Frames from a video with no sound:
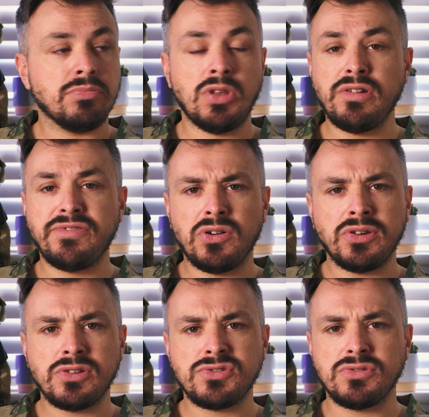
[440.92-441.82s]
no
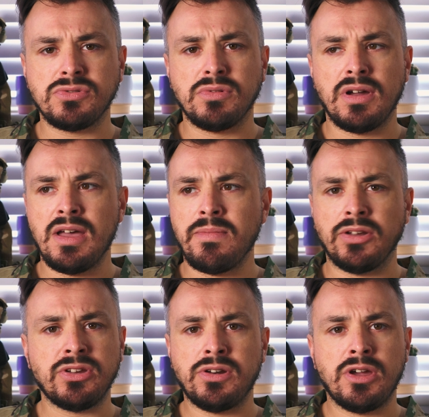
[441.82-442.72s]
fogging at all. I
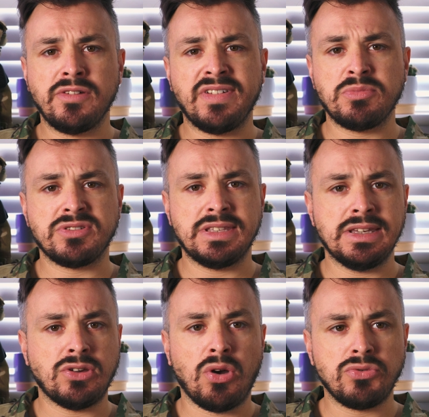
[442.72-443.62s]
don't know if it was
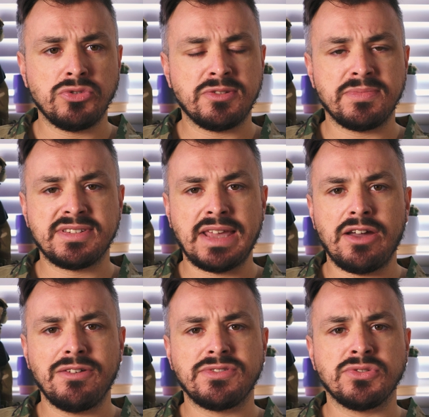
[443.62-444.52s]
the goggles
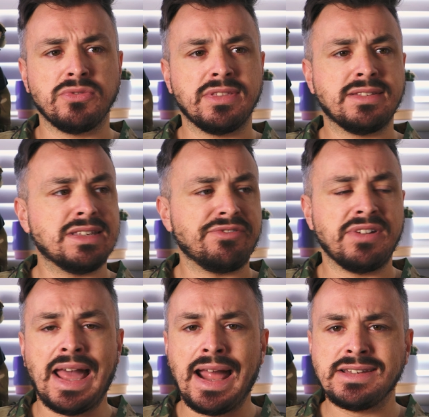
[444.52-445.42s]
themselves or the
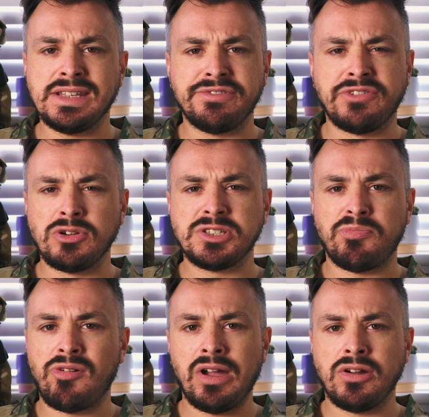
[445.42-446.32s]
different anti-fog
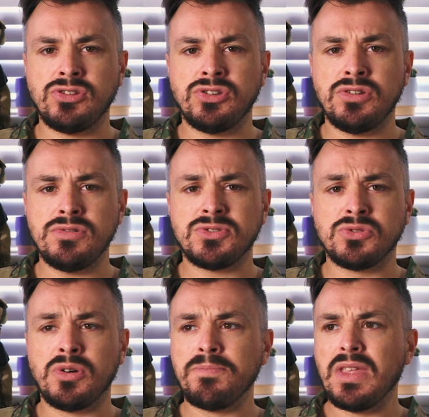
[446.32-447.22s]
spray I'd used,
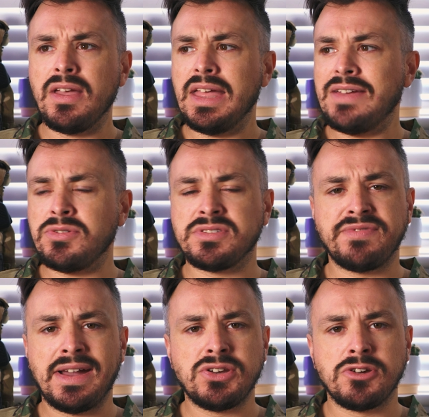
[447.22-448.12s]
or if it was the
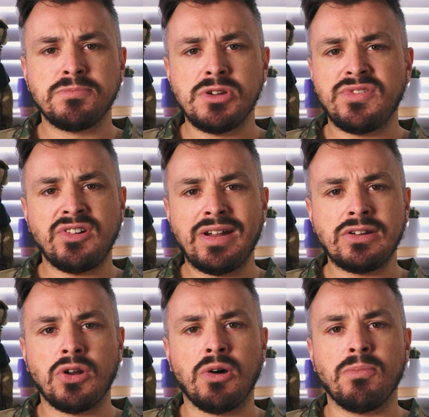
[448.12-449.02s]
fact I was moving
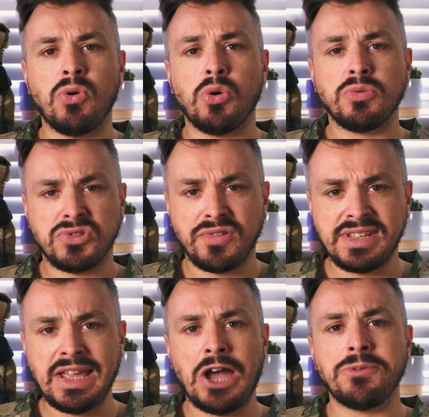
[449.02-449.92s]
around a lot more, which
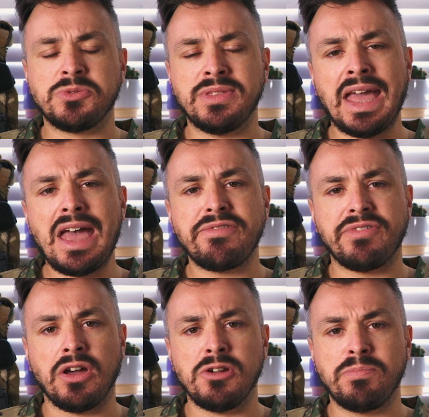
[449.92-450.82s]
obviously helps with the
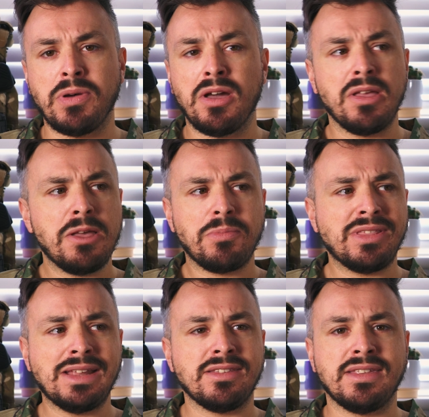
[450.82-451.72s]
airflow, but by
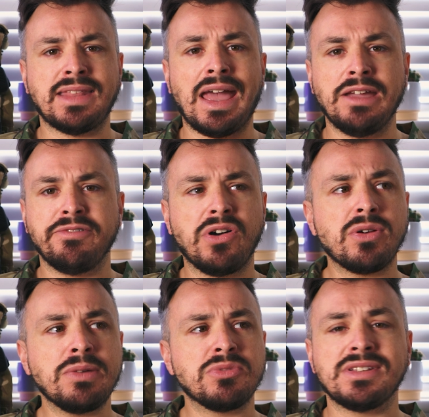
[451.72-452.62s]
the end of the day,
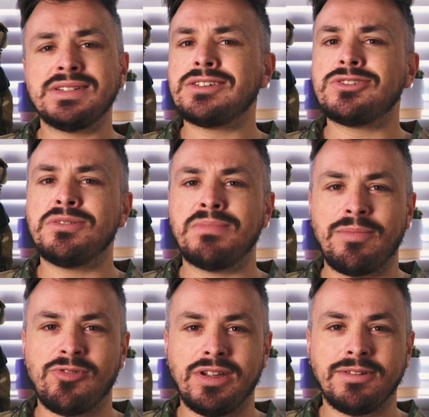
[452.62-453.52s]
fogging was a distant
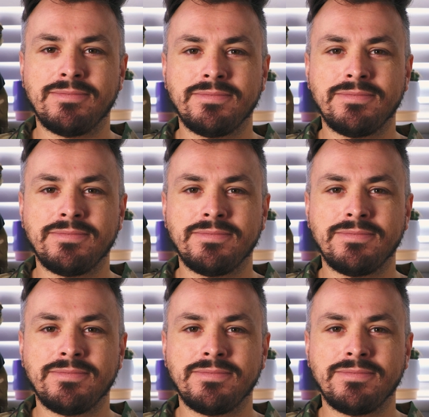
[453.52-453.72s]
memory.